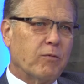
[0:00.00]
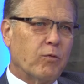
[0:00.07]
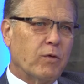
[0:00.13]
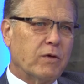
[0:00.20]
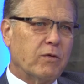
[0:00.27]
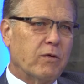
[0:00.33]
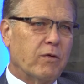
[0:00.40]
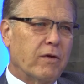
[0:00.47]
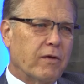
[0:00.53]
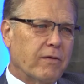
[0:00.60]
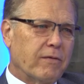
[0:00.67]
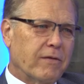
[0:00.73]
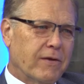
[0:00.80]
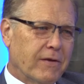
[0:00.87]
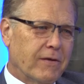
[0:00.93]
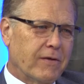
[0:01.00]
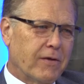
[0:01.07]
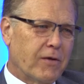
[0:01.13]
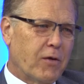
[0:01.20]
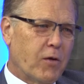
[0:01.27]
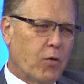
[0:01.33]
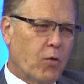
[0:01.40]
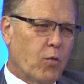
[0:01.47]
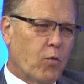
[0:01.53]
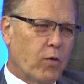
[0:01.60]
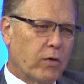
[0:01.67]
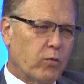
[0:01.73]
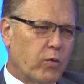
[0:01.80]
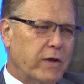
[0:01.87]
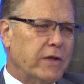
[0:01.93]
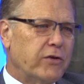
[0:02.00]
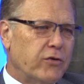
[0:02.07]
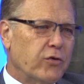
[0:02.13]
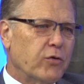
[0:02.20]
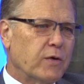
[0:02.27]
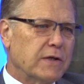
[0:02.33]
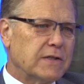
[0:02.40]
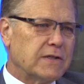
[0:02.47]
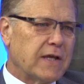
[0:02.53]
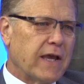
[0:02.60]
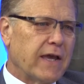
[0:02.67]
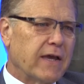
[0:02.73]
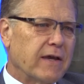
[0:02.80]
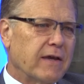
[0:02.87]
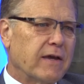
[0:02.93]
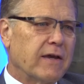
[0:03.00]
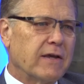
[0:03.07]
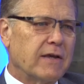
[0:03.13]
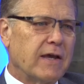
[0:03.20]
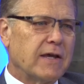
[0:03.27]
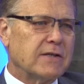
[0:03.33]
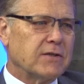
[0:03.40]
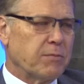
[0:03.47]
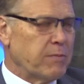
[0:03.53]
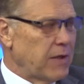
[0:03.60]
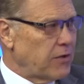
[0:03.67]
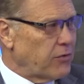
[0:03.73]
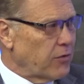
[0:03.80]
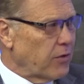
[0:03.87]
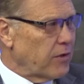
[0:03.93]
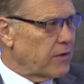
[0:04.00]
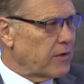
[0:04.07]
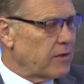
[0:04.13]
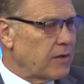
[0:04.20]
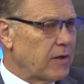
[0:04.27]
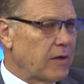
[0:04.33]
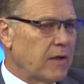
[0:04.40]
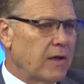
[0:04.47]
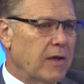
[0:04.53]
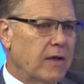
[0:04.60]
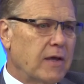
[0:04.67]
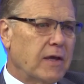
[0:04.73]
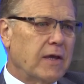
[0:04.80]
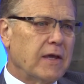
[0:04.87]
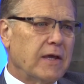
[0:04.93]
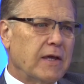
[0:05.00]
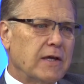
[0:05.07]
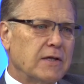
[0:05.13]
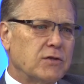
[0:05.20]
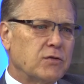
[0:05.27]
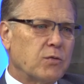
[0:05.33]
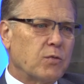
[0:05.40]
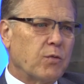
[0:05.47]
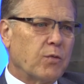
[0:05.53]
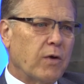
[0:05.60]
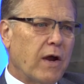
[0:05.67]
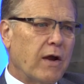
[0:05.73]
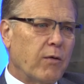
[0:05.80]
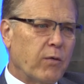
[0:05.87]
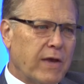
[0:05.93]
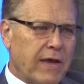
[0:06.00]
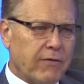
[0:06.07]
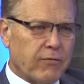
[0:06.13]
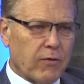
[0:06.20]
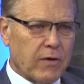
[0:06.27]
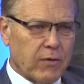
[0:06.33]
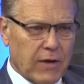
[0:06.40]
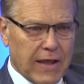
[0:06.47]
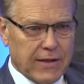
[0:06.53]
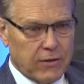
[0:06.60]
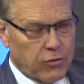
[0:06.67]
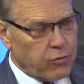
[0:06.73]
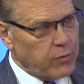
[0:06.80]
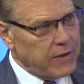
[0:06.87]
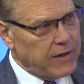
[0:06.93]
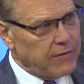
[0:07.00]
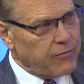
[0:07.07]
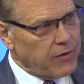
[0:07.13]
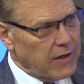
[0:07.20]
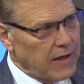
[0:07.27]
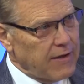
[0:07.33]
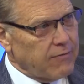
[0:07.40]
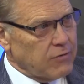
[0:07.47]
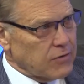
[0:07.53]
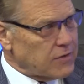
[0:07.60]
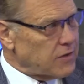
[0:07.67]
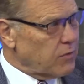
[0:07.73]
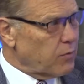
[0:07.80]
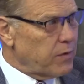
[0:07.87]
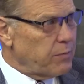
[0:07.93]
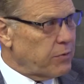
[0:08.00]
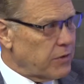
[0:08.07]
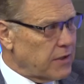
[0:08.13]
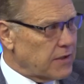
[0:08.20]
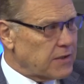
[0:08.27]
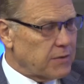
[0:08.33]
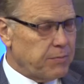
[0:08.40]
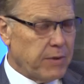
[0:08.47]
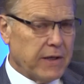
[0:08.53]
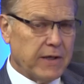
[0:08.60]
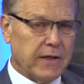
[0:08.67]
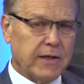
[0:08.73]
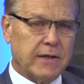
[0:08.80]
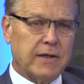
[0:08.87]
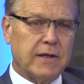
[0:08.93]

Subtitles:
what we do as a mentor is we have like 3 different levels that we participate in.